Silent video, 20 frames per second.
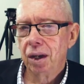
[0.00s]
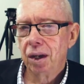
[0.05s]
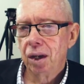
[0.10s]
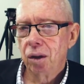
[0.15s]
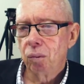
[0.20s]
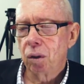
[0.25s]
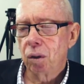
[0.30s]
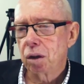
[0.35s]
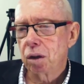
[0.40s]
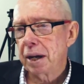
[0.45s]

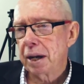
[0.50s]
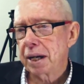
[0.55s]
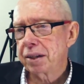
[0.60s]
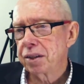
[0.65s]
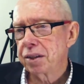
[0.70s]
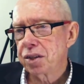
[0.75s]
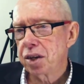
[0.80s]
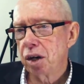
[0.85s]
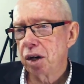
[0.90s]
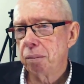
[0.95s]
Welcome back to the
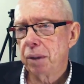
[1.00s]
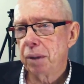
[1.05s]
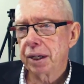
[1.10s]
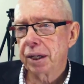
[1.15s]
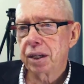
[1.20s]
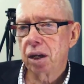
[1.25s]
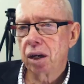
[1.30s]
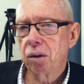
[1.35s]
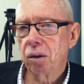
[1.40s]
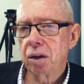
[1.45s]
show. My
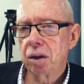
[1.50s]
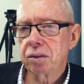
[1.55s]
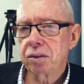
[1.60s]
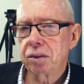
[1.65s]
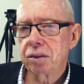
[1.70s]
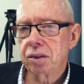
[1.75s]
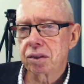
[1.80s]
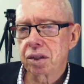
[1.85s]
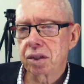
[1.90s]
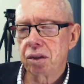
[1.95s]
co-host
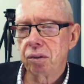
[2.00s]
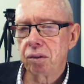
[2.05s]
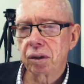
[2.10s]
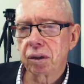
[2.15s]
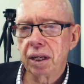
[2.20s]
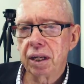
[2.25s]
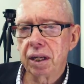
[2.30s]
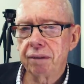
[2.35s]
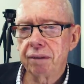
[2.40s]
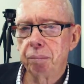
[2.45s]
is Kieran
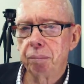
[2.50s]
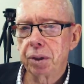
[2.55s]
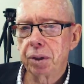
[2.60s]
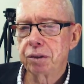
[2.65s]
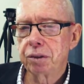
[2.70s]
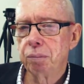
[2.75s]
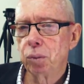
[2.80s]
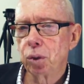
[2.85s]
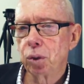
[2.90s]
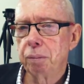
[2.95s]
Clair from Bricks
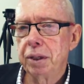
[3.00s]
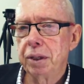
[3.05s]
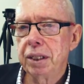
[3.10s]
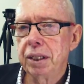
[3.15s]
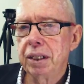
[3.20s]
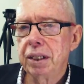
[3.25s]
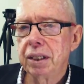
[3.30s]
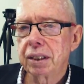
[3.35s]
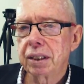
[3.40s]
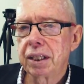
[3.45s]
and Mortar
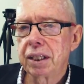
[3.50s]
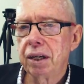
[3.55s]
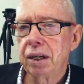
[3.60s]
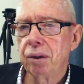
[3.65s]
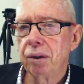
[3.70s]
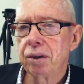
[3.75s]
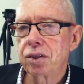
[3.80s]
Media. Kieran,